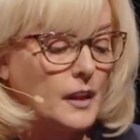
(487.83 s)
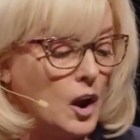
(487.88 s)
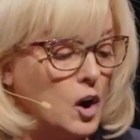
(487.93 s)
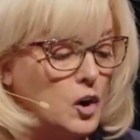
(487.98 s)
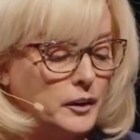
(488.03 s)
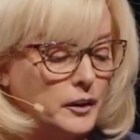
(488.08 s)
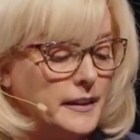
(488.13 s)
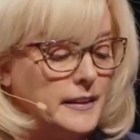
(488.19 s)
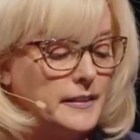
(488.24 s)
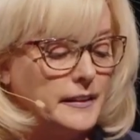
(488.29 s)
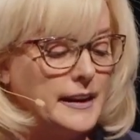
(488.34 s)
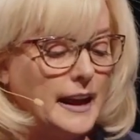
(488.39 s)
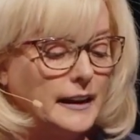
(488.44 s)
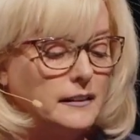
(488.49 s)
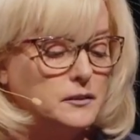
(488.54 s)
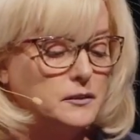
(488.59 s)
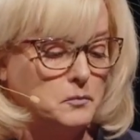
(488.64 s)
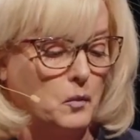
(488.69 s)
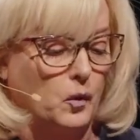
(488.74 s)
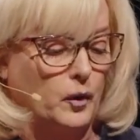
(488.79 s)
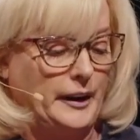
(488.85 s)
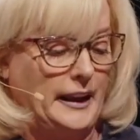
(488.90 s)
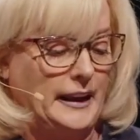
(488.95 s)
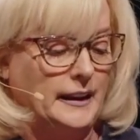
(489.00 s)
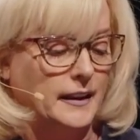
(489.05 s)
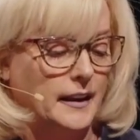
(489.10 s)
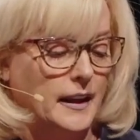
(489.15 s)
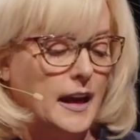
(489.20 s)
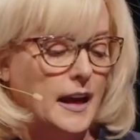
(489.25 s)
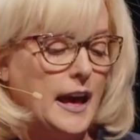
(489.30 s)
Early the next
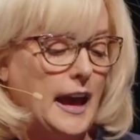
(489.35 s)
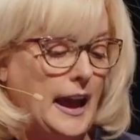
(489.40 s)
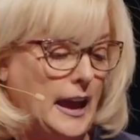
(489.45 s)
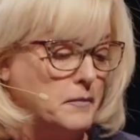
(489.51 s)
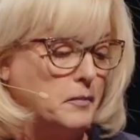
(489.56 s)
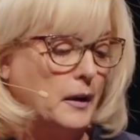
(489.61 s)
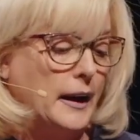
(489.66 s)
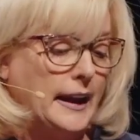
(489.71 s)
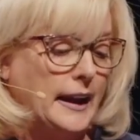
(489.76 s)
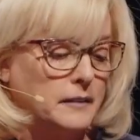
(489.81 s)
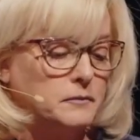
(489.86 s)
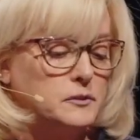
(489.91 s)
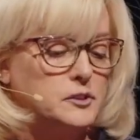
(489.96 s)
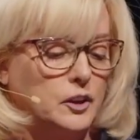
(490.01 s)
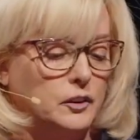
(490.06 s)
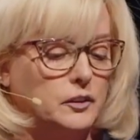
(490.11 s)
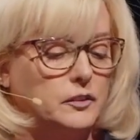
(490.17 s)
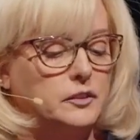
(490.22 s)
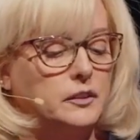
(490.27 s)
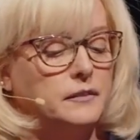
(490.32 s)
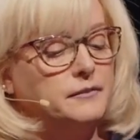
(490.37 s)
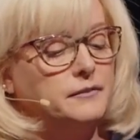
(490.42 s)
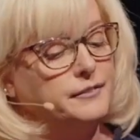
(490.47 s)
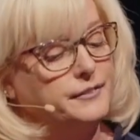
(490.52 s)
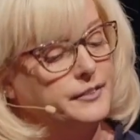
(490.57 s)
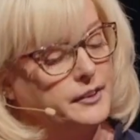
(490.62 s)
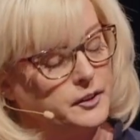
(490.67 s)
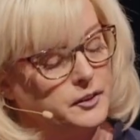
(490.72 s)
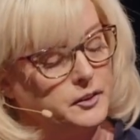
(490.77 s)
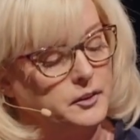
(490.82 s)
morning, Abraham took some
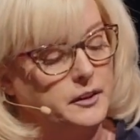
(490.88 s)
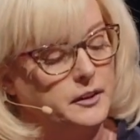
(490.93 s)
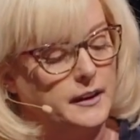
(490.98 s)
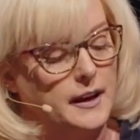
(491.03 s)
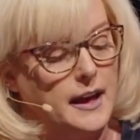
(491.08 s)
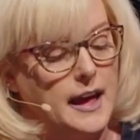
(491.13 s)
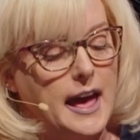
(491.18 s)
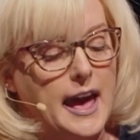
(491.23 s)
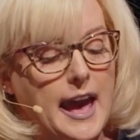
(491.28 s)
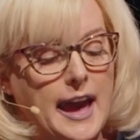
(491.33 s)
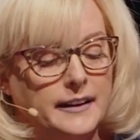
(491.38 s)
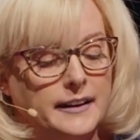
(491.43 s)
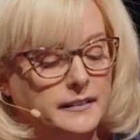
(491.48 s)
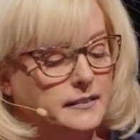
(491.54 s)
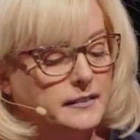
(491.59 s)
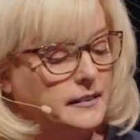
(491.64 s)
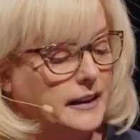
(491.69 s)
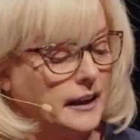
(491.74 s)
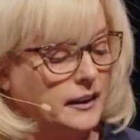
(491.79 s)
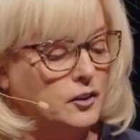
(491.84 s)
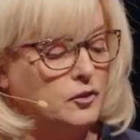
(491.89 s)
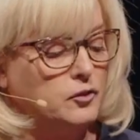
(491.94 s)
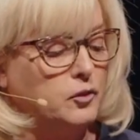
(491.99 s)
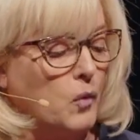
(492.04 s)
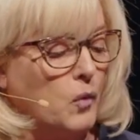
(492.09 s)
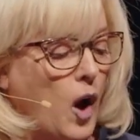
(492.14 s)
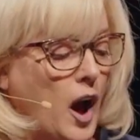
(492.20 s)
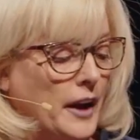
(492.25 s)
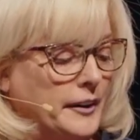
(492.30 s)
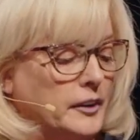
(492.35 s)
food and a skin of
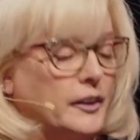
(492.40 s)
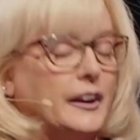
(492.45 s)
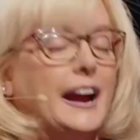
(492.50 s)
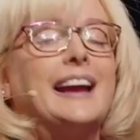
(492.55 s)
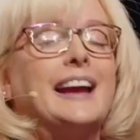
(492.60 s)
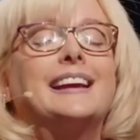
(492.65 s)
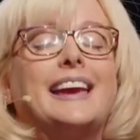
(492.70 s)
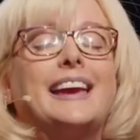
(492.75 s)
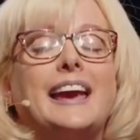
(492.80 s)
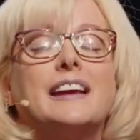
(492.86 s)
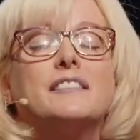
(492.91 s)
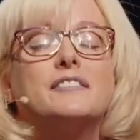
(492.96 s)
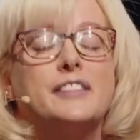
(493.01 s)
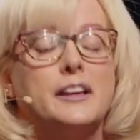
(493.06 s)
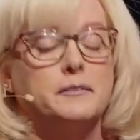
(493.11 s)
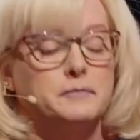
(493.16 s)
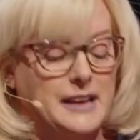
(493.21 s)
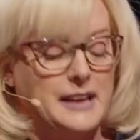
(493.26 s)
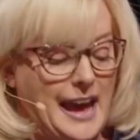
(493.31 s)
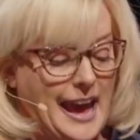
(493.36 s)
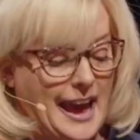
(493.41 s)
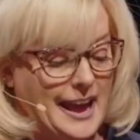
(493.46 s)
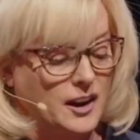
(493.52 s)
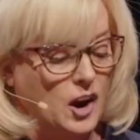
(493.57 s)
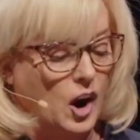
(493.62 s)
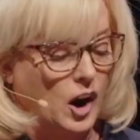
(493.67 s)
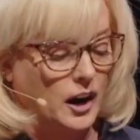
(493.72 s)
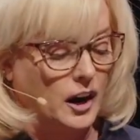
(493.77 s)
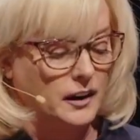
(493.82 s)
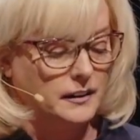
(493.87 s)
water and gave them to
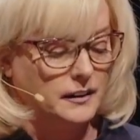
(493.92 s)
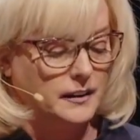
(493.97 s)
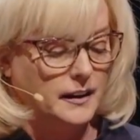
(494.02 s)
Hagar.